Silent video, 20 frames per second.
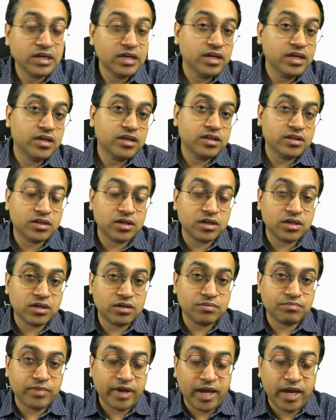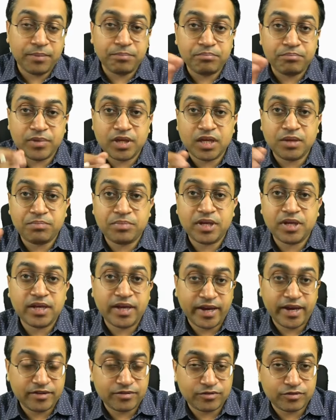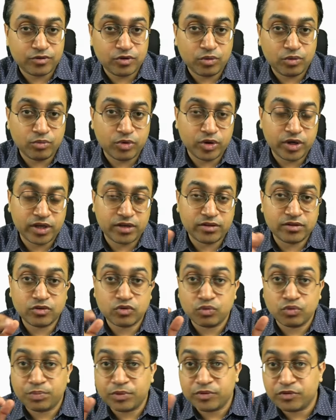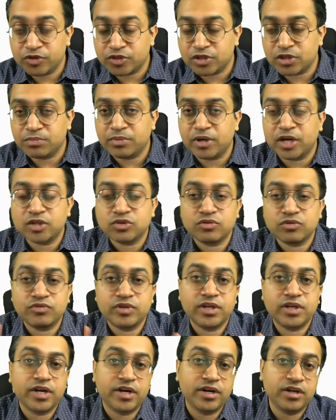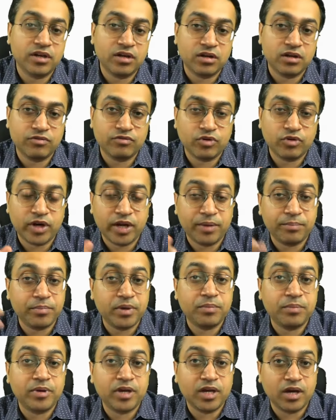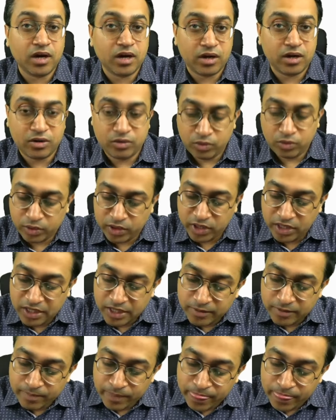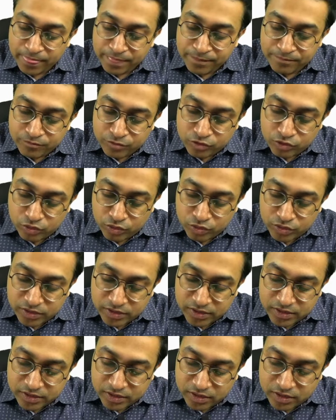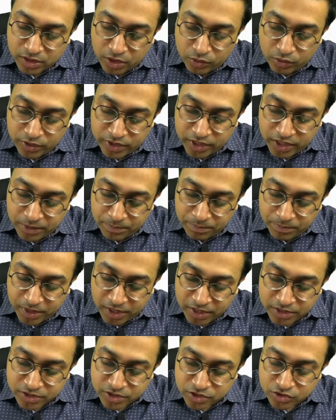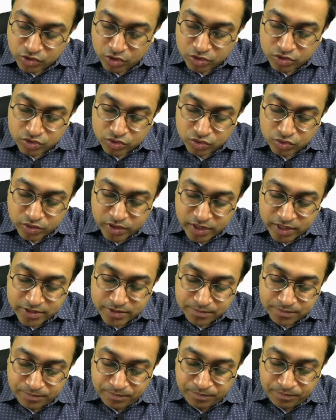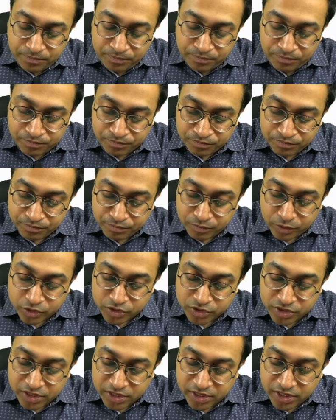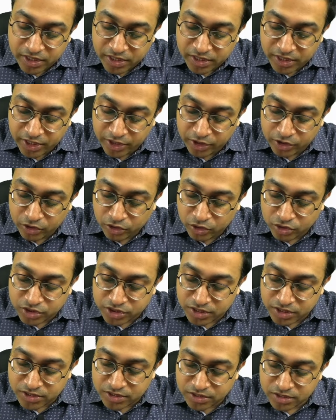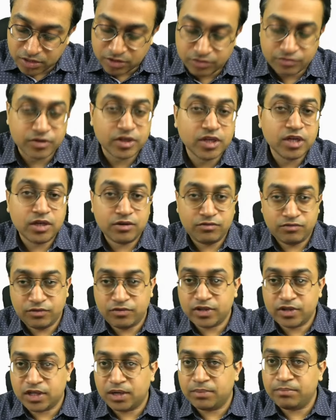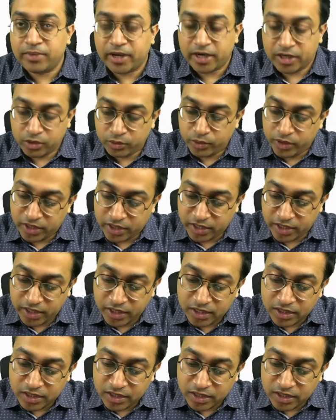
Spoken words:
the MBBS mnemonic, the superficial branch of the radial nerve, or MBBR. Okay, so now deep branch is also known as posterior interosseous nerve. We will come back to it again.